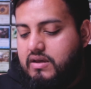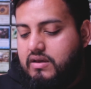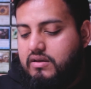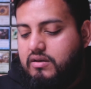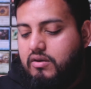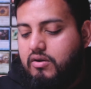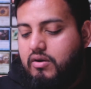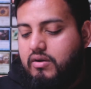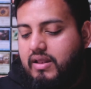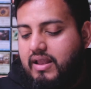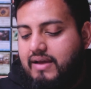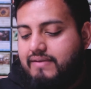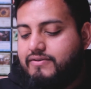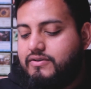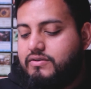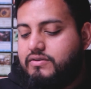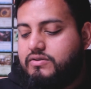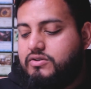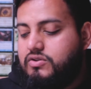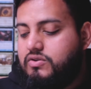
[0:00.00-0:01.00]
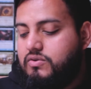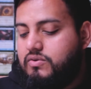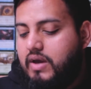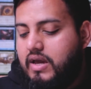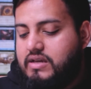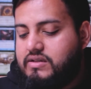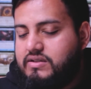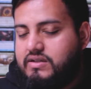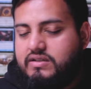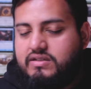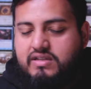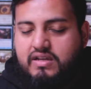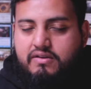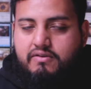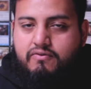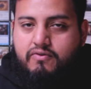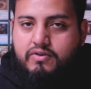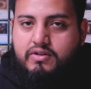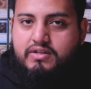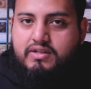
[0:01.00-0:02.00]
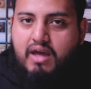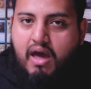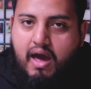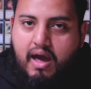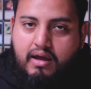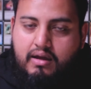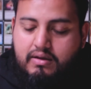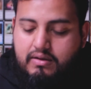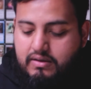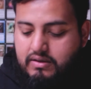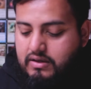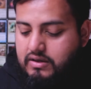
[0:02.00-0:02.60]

your level to a successful attack.